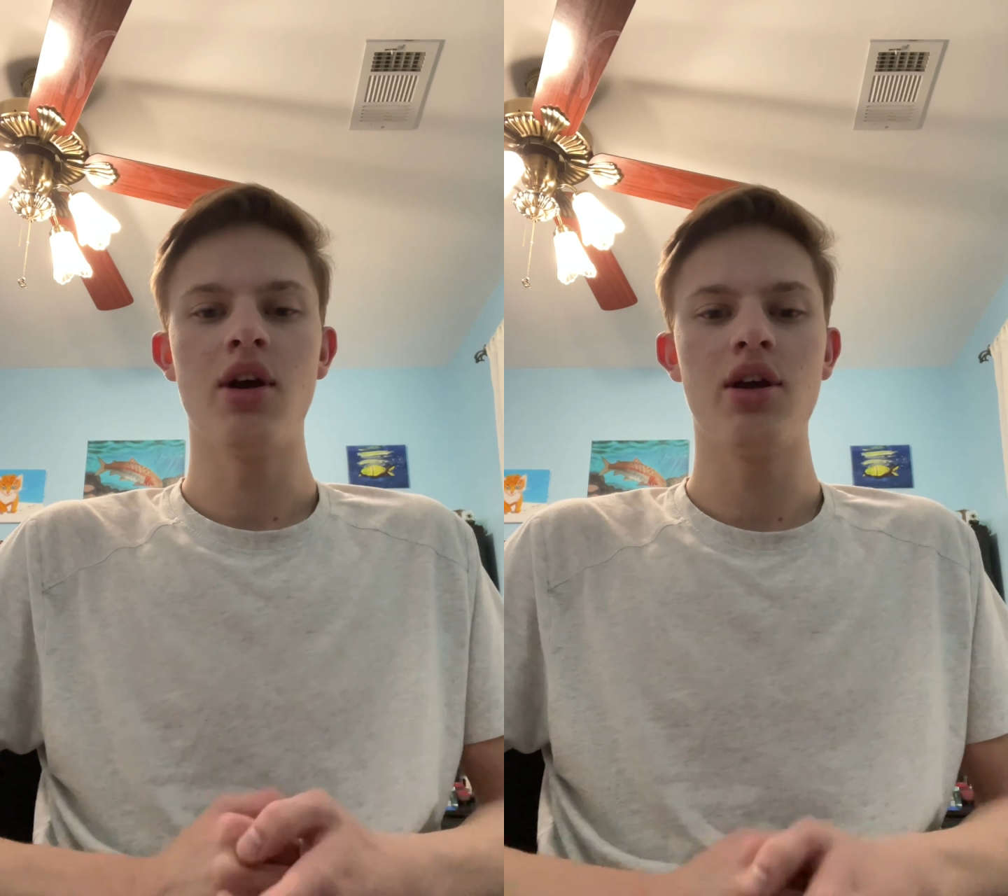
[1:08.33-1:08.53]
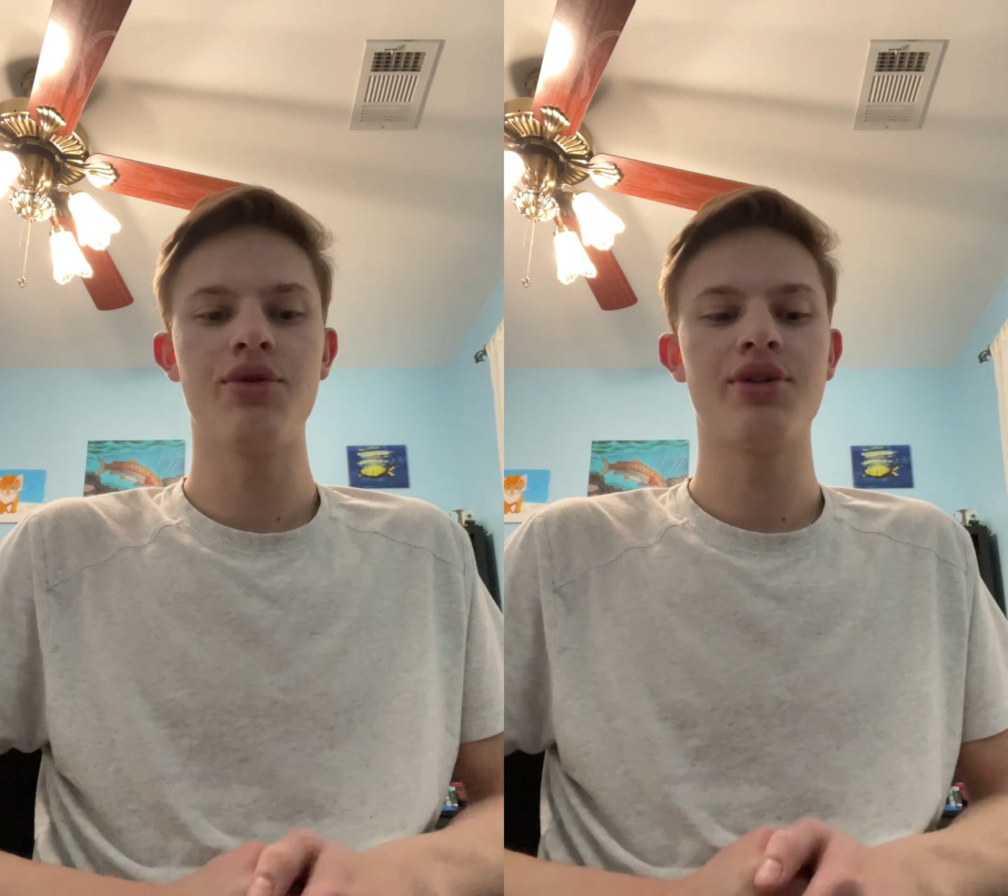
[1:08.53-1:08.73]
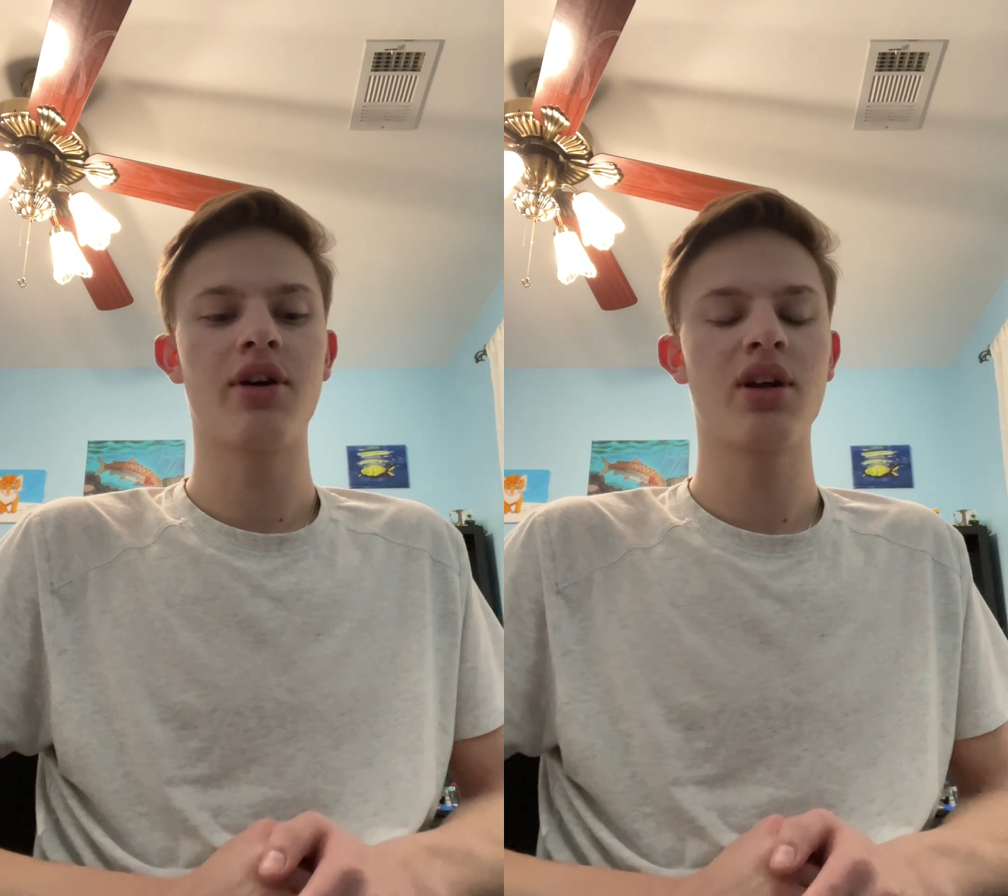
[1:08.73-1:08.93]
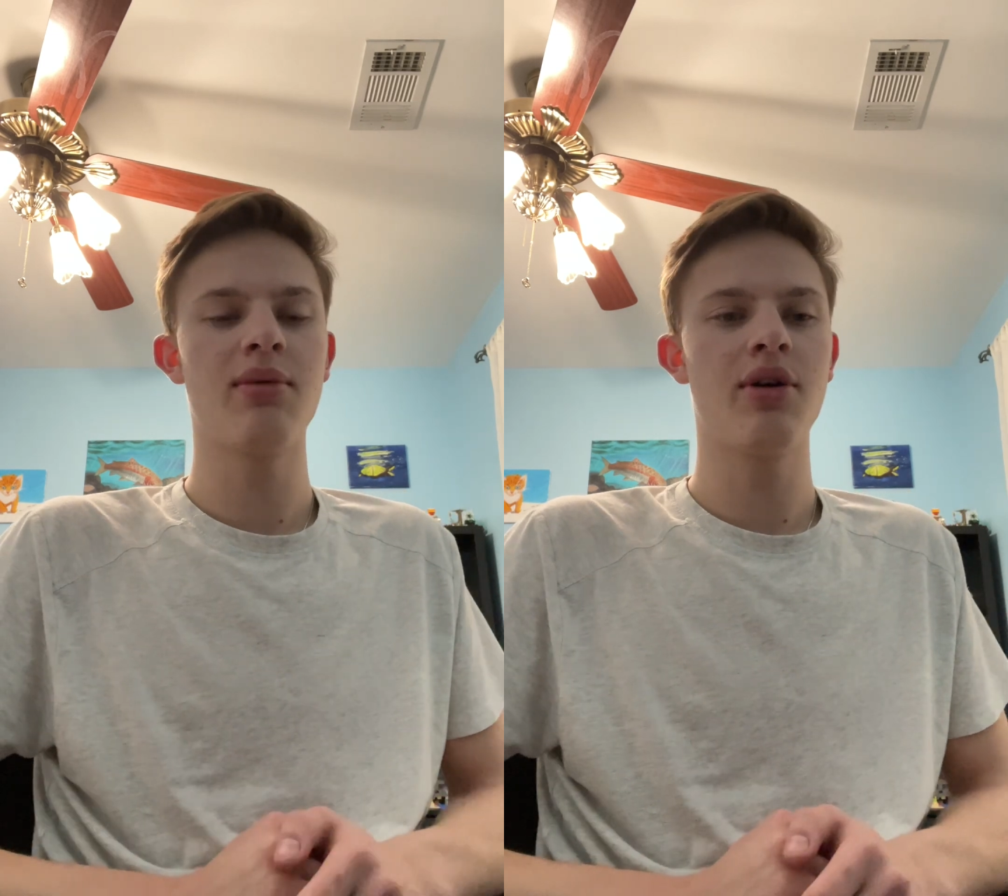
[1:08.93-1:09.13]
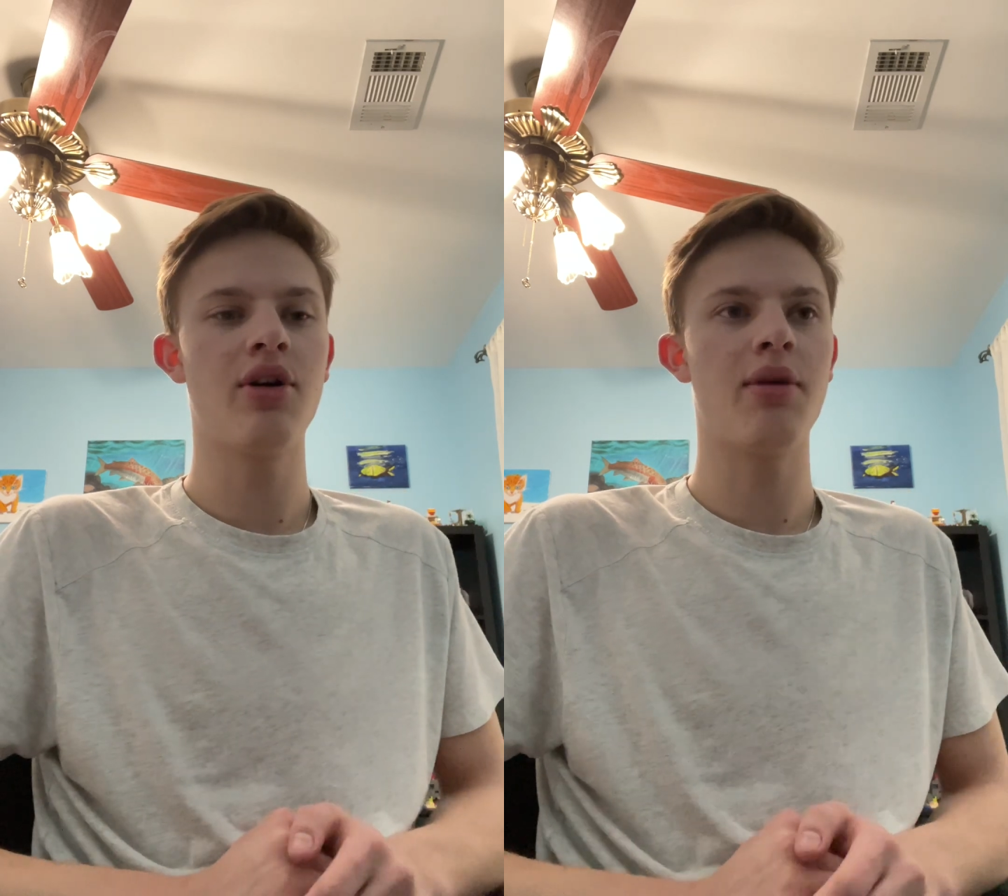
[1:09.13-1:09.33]
it was talking
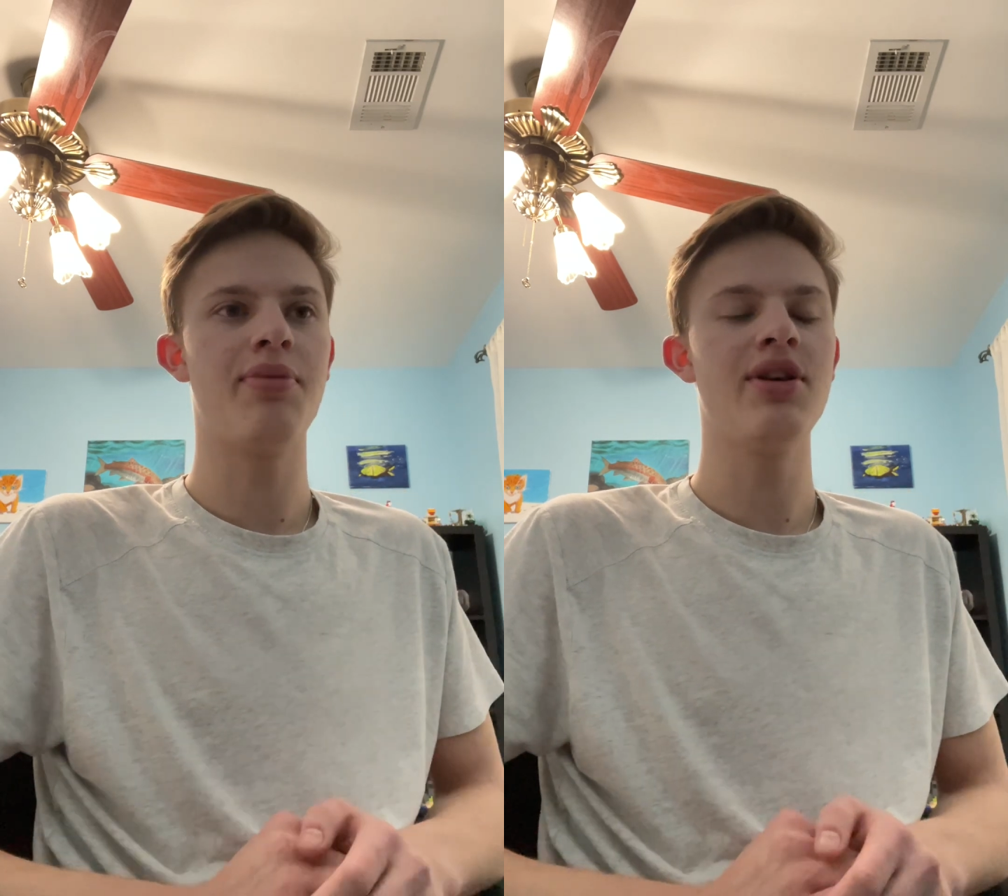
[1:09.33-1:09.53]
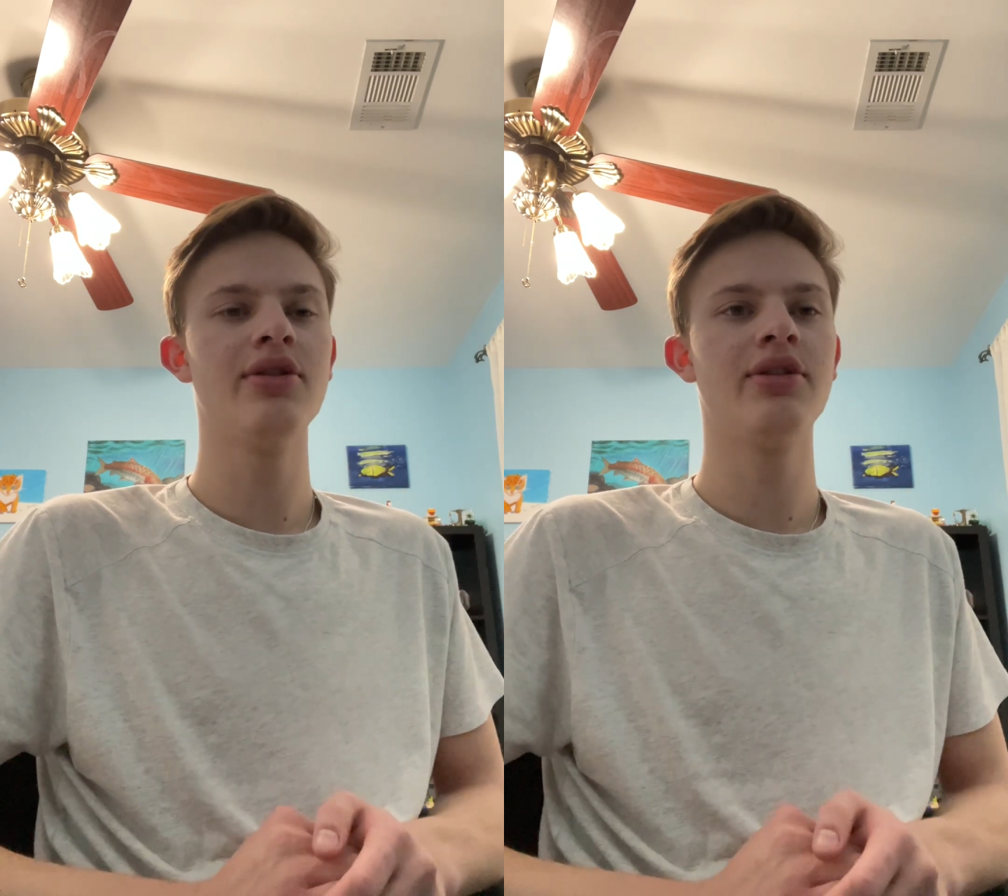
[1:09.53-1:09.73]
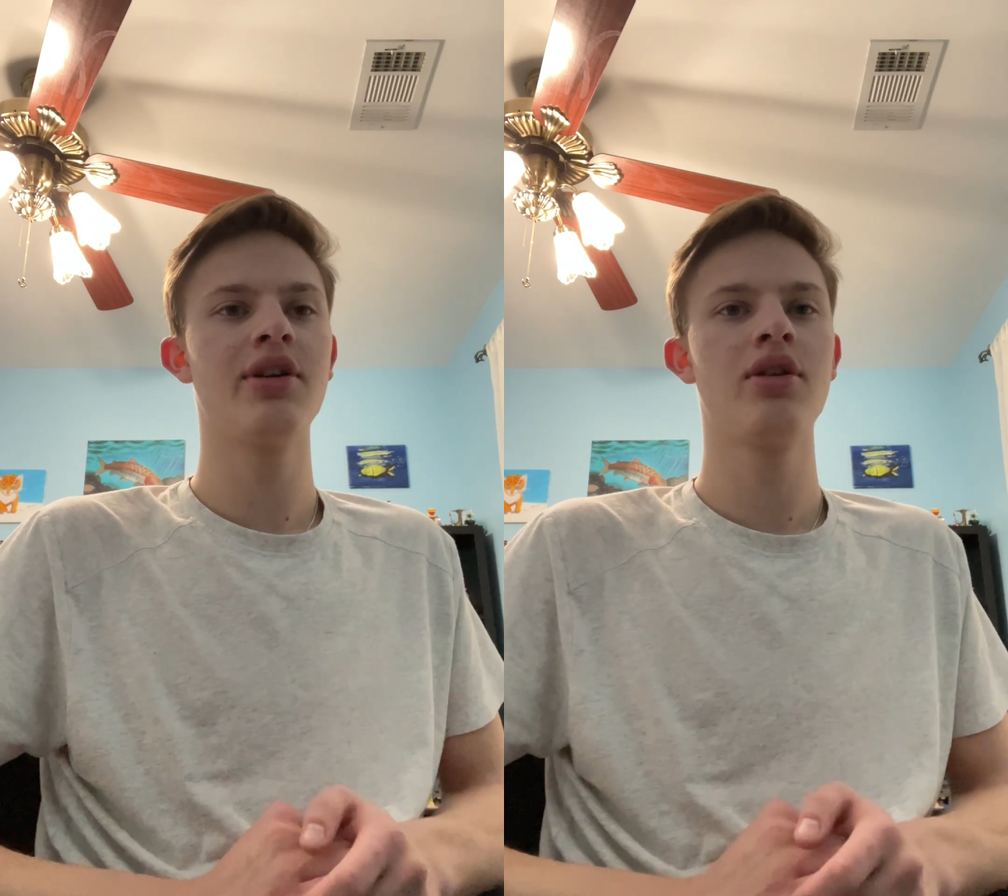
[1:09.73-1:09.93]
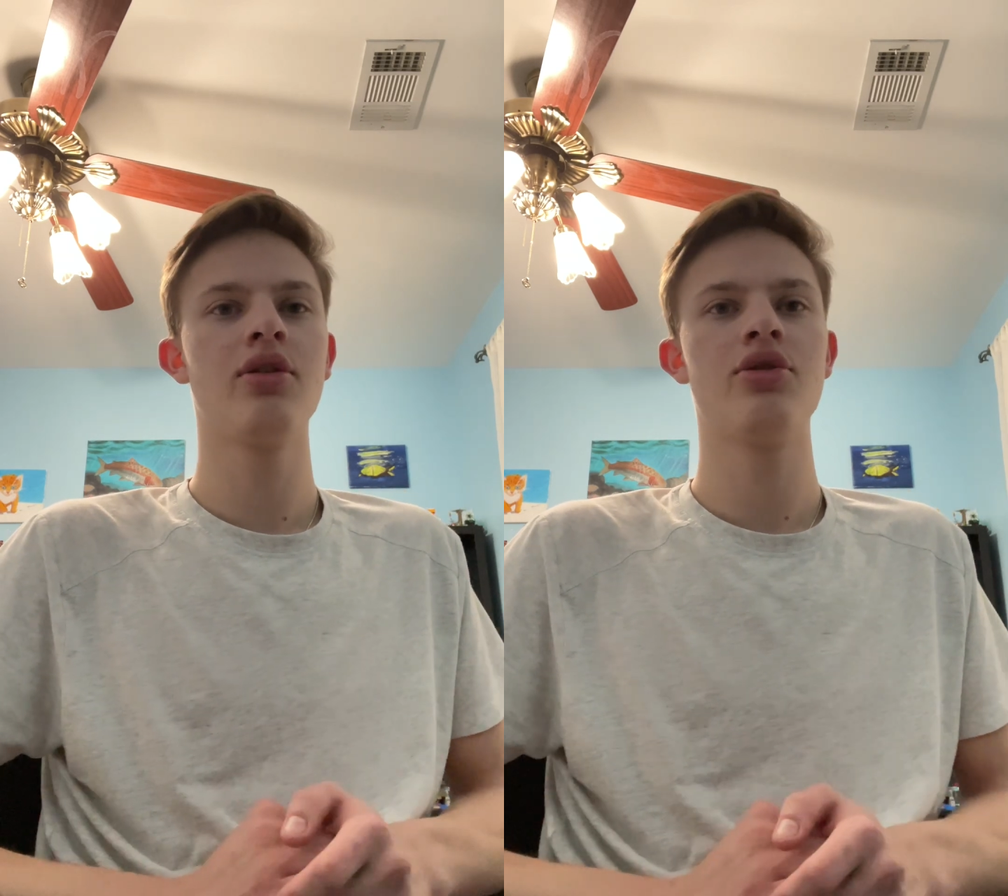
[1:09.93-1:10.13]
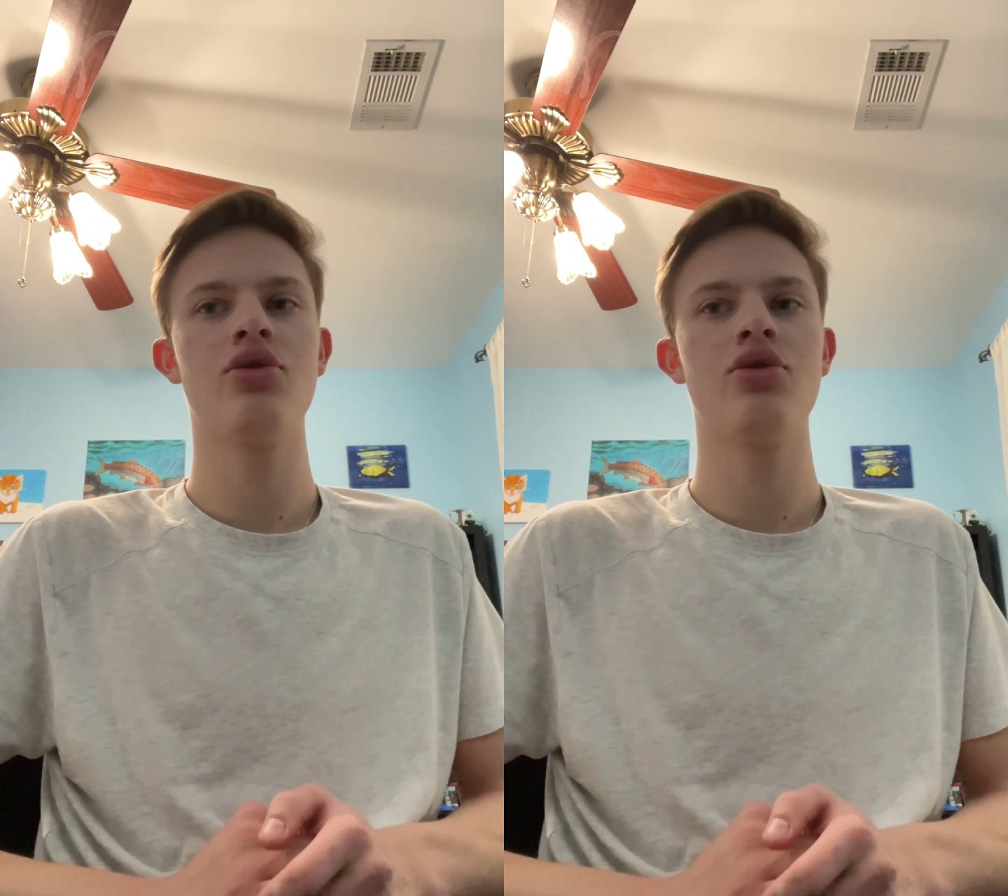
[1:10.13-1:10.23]
about appealing